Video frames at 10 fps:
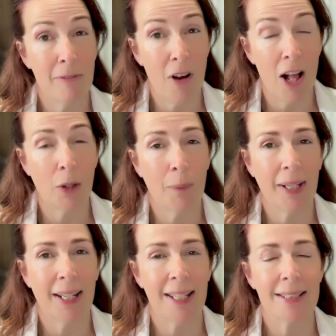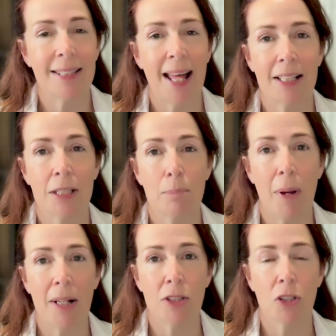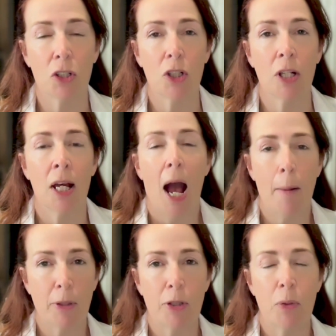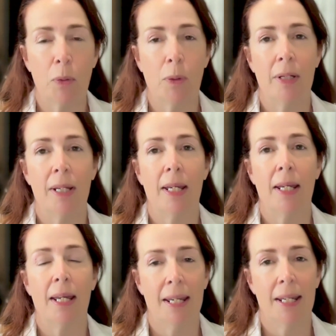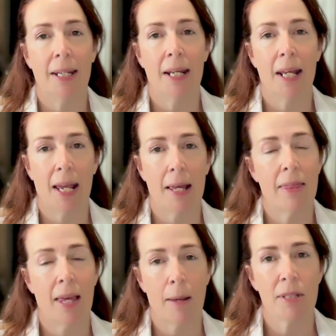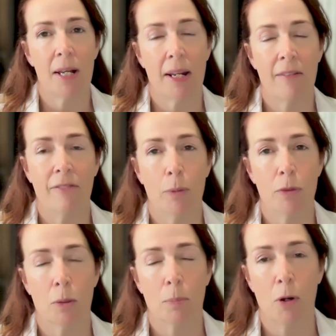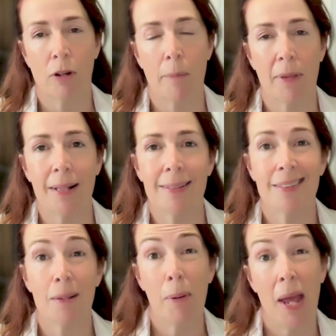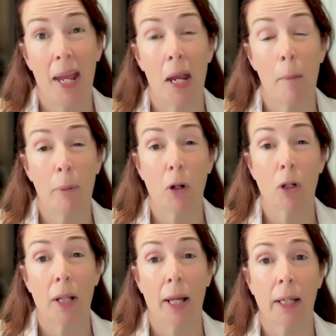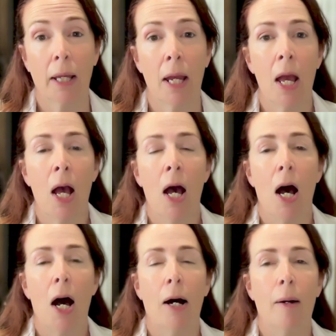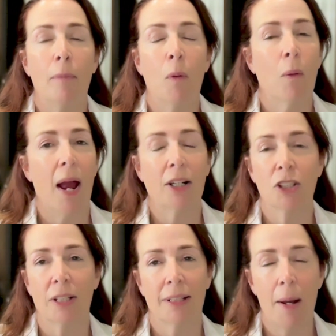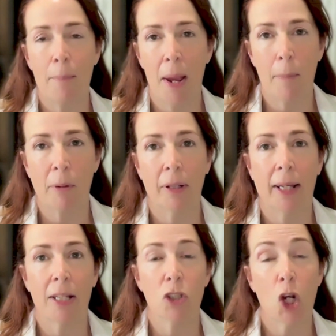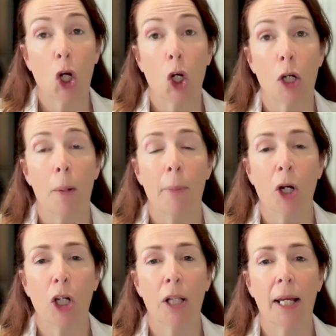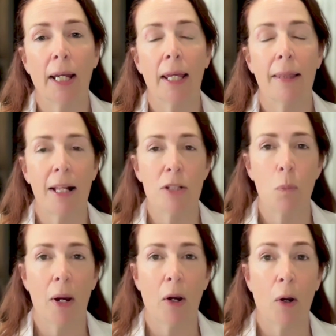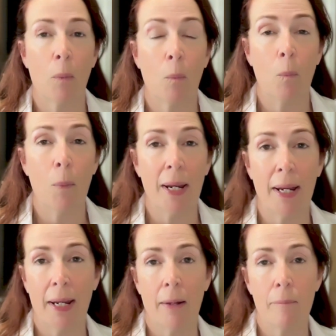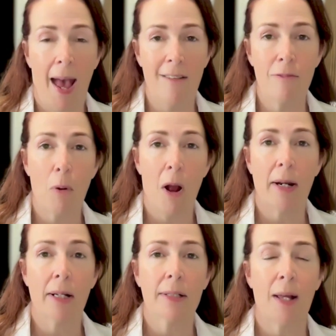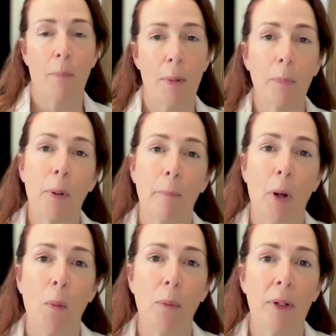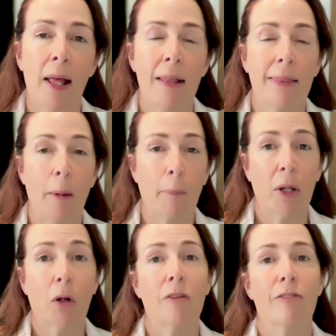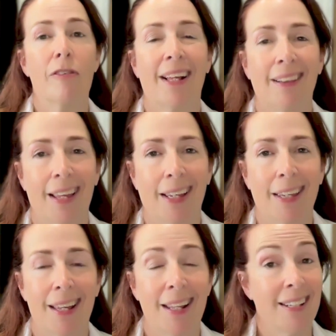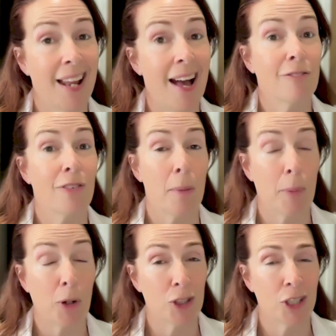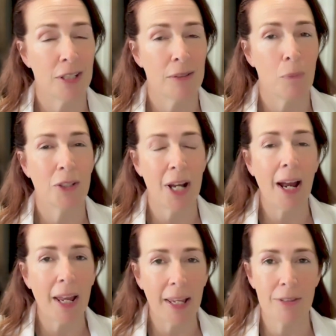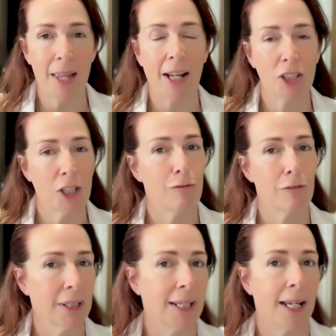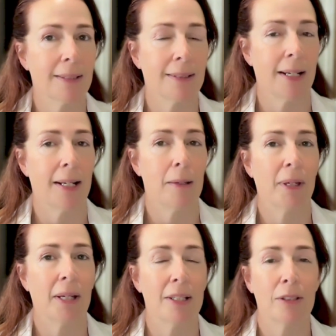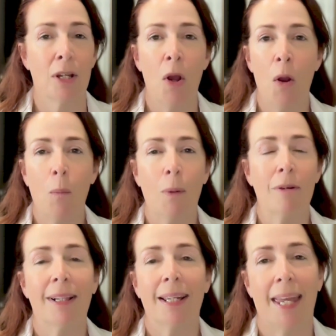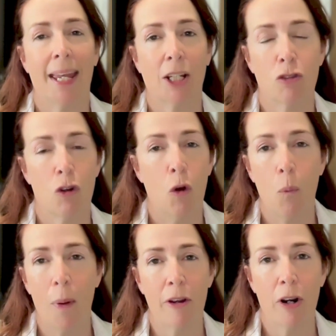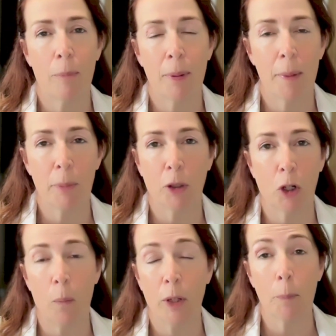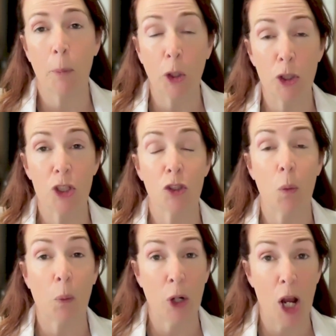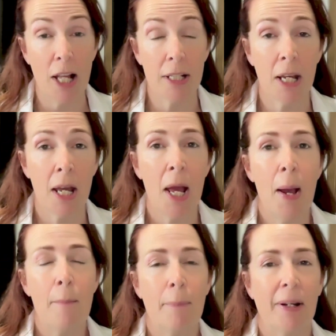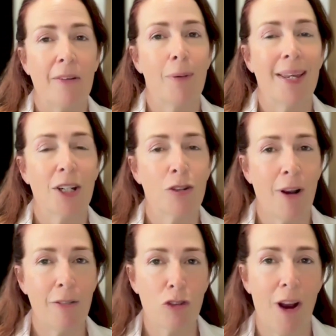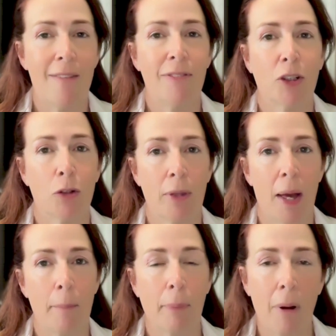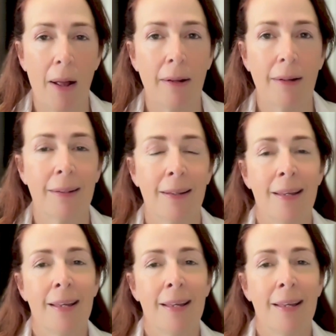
been following is that sponsored opportunity in the Amazon Influencer Program. That's the pay per click, or actually not pay per click, it's earn per click. That's where we have products that we promote that we earn for the click, not for the purchase, which is actually really exciting because we really can't control whether people are going to purchase or not. But if we can drive traffic to that product,